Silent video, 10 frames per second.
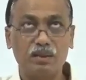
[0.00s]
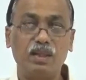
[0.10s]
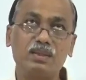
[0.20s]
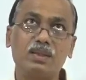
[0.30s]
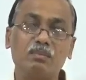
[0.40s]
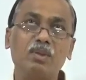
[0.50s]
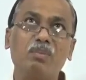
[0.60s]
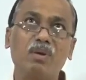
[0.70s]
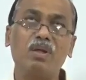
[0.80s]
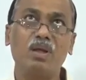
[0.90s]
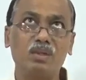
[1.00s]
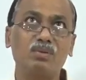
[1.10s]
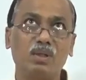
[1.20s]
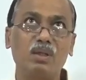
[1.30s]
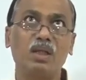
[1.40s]
Then some people realize
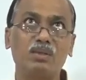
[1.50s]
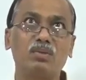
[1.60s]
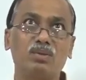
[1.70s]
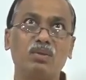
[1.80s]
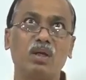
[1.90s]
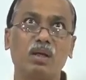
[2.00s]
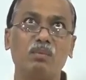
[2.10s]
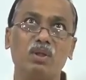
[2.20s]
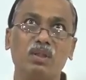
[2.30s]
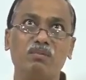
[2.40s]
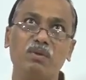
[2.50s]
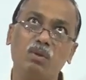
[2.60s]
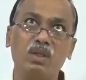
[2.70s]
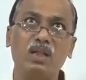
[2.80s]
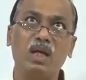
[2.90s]
okay that is also correct because they feel
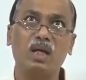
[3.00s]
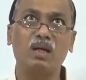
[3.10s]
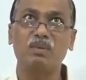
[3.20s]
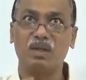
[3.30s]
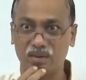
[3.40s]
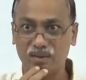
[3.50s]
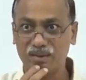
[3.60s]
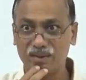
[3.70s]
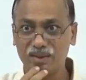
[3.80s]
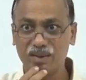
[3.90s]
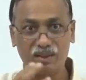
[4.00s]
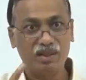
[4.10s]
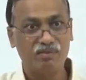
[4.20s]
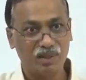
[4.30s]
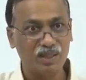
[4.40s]
only they are coming.
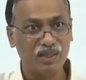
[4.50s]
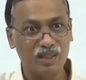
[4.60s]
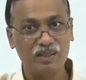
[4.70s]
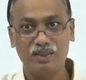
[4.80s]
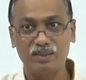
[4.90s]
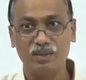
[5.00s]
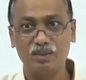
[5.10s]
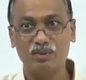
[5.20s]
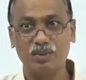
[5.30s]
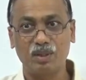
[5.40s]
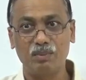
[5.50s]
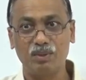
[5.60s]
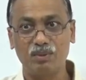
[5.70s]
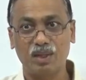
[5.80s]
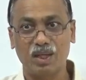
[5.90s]
They forget that a teacher is also coming
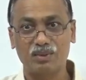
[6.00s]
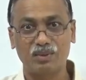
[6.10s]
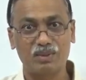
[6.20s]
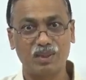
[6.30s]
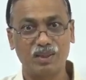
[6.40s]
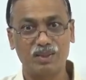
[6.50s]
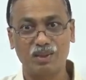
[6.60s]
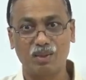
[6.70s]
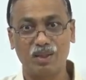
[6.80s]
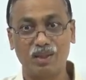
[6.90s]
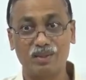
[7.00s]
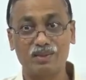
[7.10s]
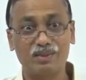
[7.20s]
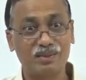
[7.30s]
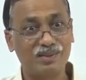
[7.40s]
to the class on Sundays and
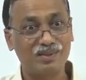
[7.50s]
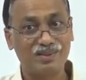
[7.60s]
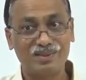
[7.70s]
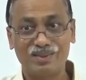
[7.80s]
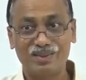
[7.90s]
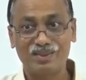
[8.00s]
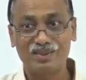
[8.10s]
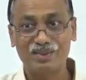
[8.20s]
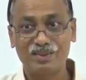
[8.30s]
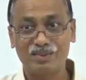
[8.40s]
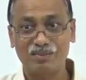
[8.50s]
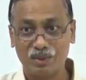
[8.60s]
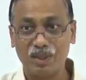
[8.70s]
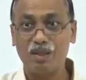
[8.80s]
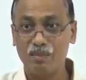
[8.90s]
holidays for
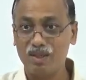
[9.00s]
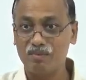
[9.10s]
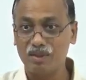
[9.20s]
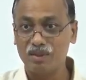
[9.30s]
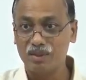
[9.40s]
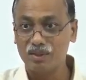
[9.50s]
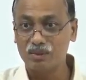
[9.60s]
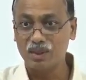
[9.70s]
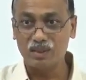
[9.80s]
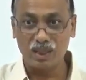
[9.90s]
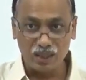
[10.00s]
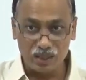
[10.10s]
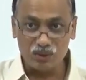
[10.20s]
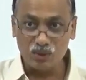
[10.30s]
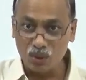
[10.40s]
their benefit. So I said
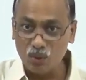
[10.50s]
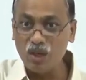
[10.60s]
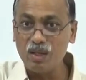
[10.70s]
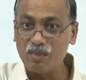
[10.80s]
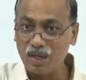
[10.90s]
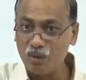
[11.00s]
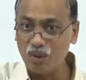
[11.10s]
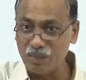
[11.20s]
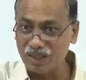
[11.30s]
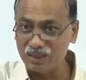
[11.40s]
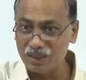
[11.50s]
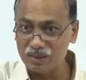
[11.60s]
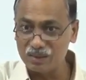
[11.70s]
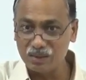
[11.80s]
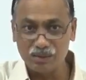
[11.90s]
unless your goal and my goal
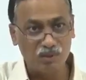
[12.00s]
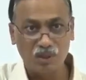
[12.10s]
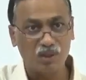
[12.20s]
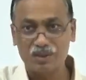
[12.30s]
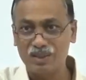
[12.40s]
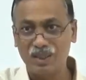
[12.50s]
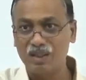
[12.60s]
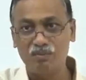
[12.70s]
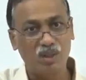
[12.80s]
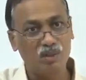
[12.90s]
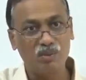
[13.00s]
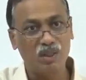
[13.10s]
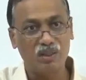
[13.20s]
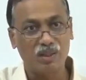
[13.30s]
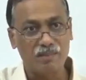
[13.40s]
matches, we cannot sit and work
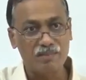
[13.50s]
together.